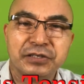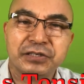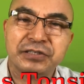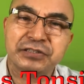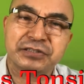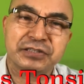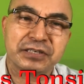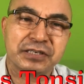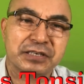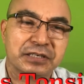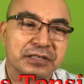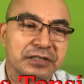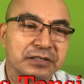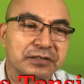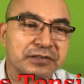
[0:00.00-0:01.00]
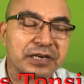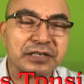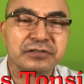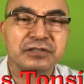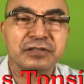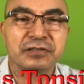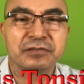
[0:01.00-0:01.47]
is a
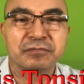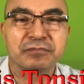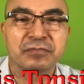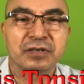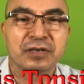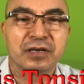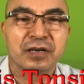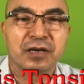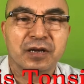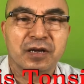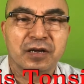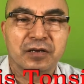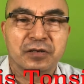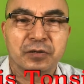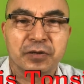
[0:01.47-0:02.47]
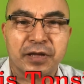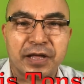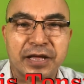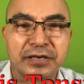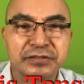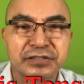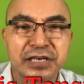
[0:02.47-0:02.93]
great
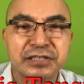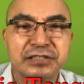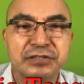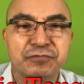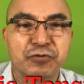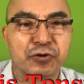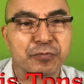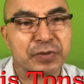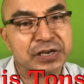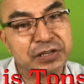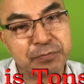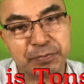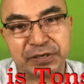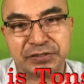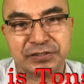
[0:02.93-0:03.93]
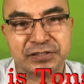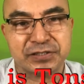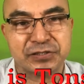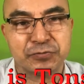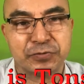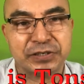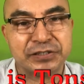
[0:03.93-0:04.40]
anxiety for many
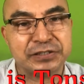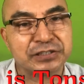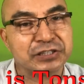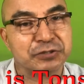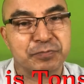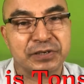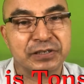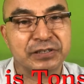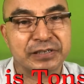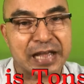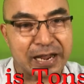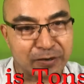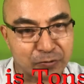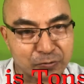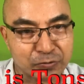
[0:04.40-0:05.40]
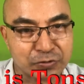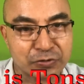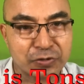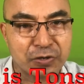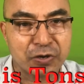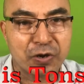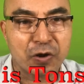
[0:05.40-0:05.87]
patients when it is being diagnosed,
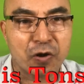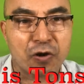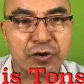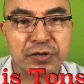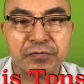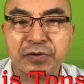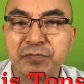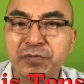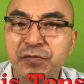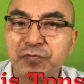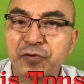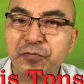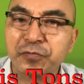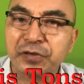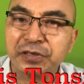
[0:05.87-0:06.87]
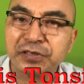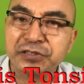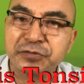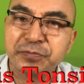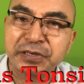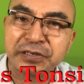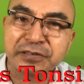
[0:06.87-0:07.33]
or even before it
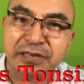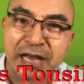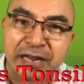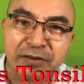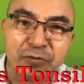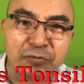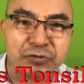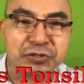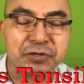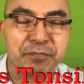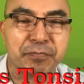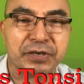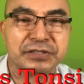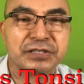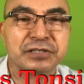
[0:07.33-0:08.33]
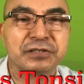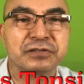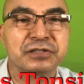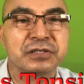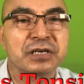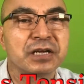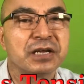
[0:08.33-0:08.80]
is being diagnosed,
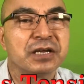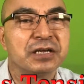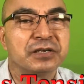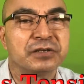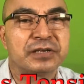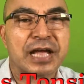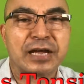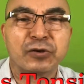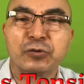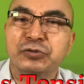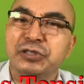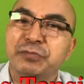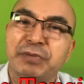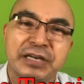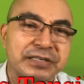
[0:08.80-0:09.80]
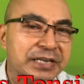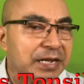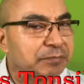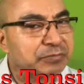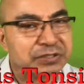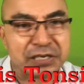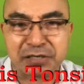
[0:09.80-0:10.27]
patients diagnose it by
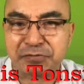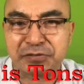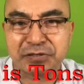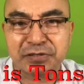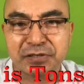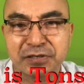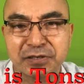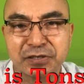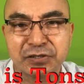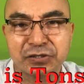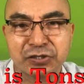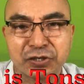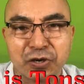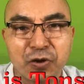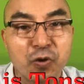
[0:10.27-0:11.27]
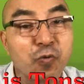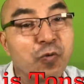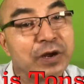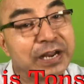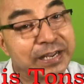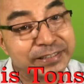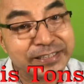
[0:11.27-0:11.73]
themselves. So
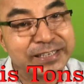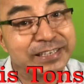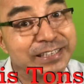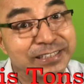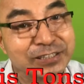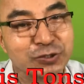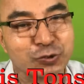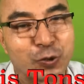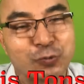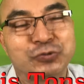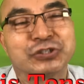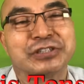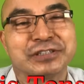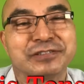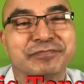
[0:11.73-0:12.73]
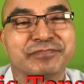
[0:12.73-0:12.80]
what exactly is tonsil?